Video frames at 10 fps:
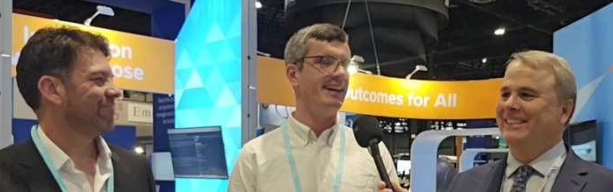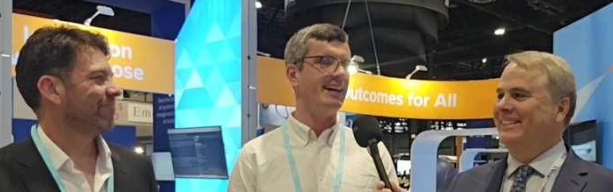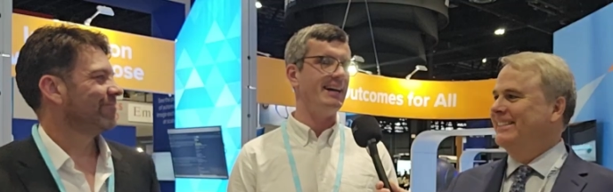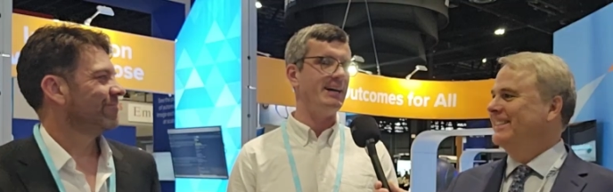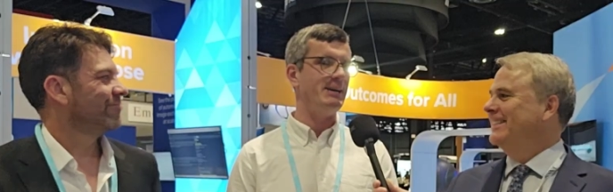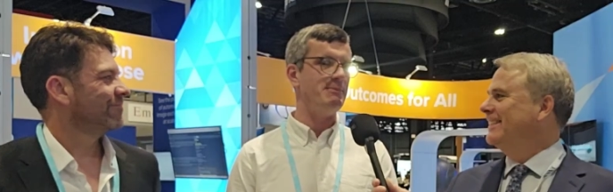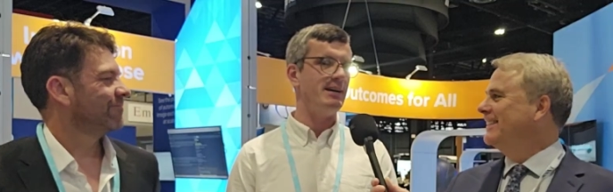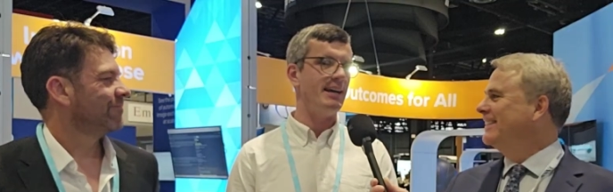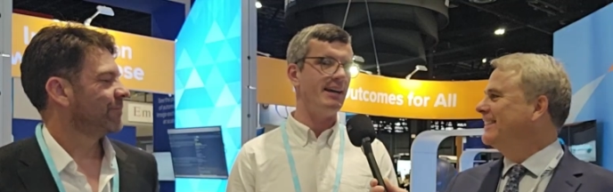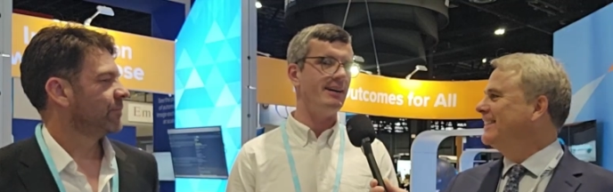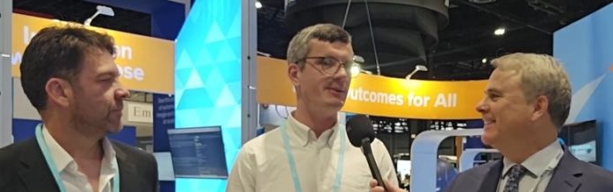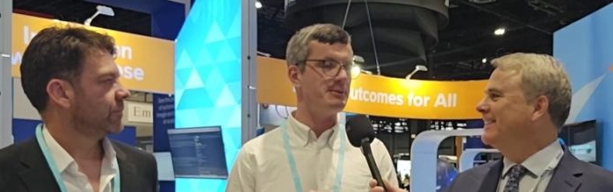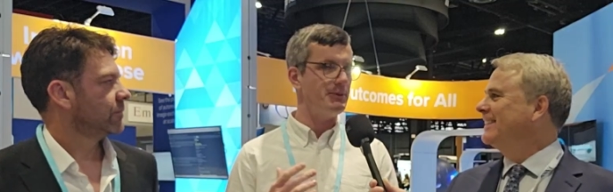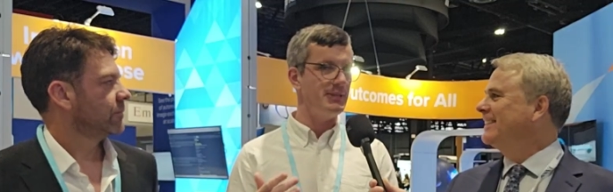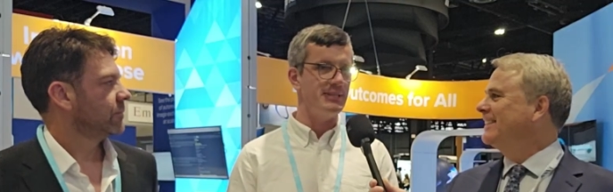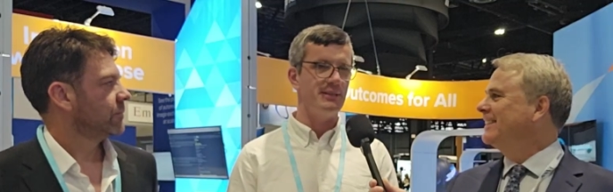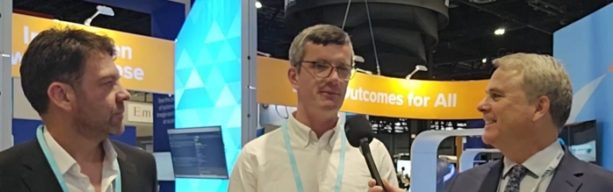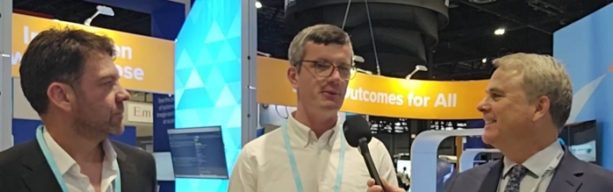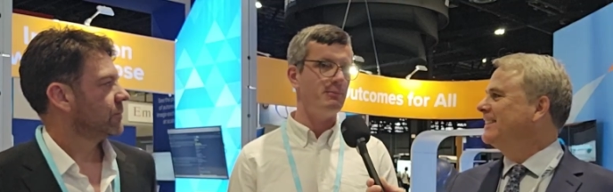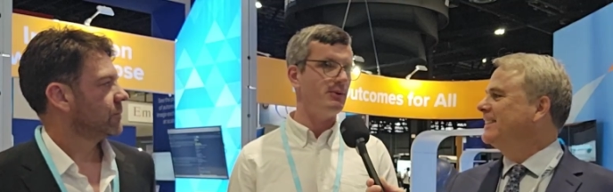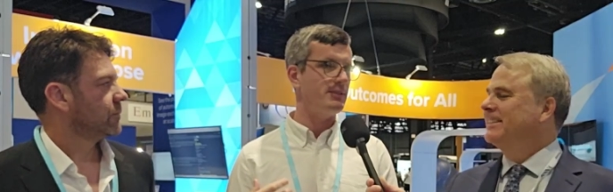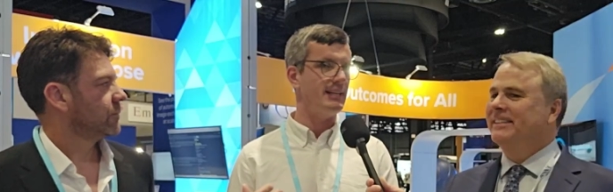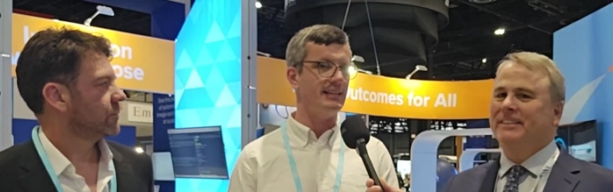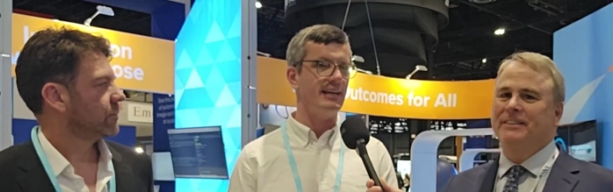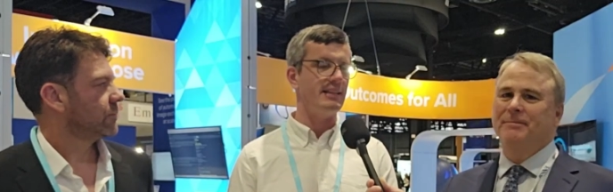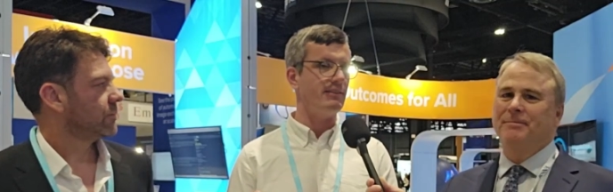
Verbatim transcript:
Speaker 1: Um, and I was producing a few reports like that.